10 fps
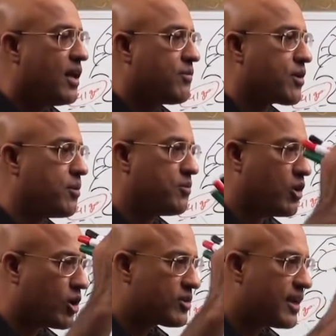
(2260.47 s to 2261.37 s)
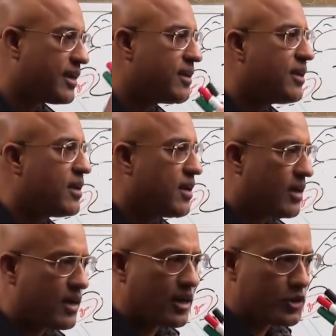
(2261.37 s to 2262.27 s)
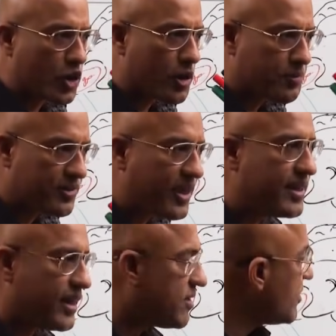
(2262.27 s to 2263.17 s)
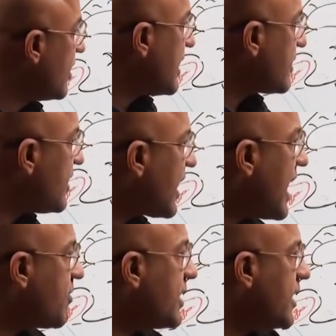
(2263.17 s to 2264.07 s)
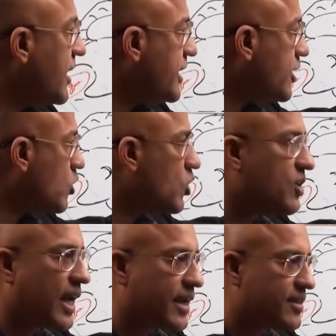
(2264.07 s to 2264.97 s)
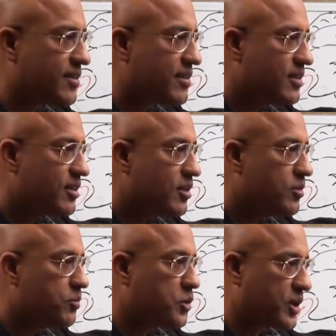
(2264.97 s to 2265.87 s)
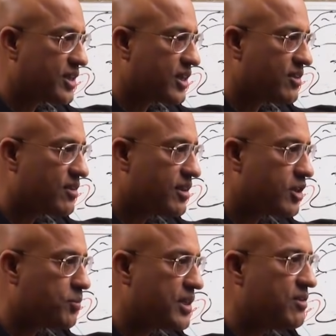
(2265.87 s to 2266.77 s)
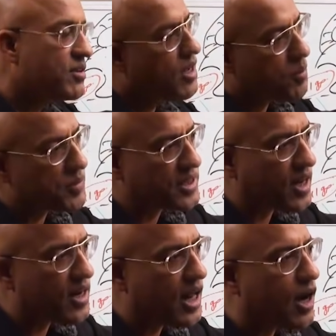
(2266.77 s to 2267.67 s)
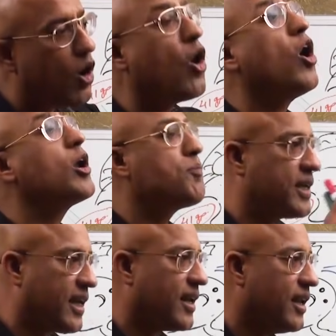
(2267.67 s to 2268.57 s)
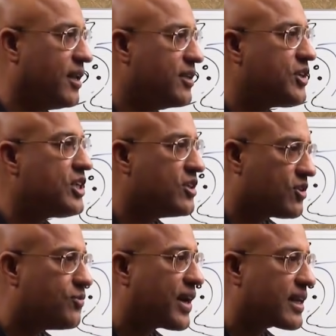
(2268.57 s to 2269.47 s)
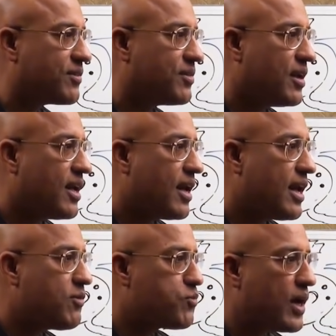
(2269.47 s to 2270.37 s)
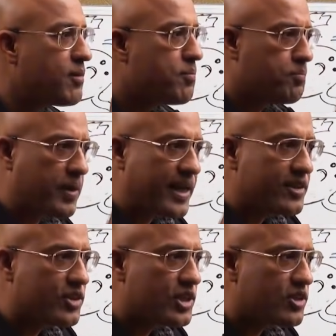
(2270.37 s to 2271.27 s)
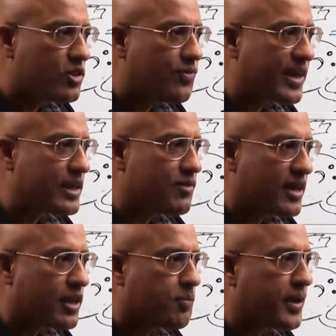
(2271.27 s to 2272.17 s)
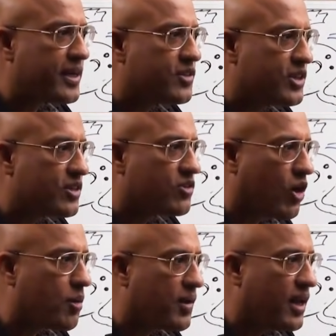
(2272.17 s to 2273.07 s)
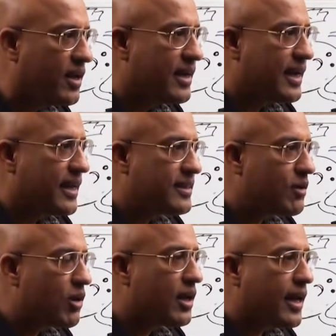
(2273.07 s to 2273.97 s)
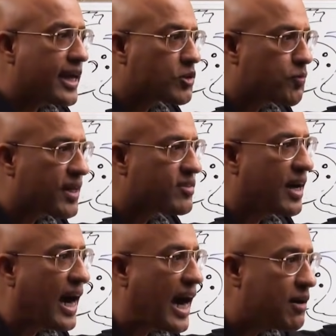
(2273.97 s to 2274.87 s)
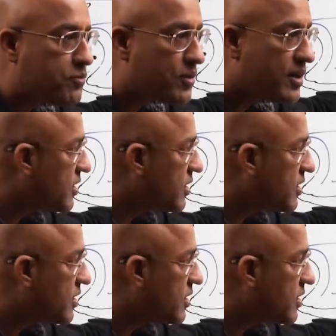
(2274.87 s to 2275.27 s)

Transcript: from northern uh, Europe descendants, they are having heterozygous mutations. It means maternal or paternal gene is defective. If one parent gene is defective, other parent gene is normal, they will express half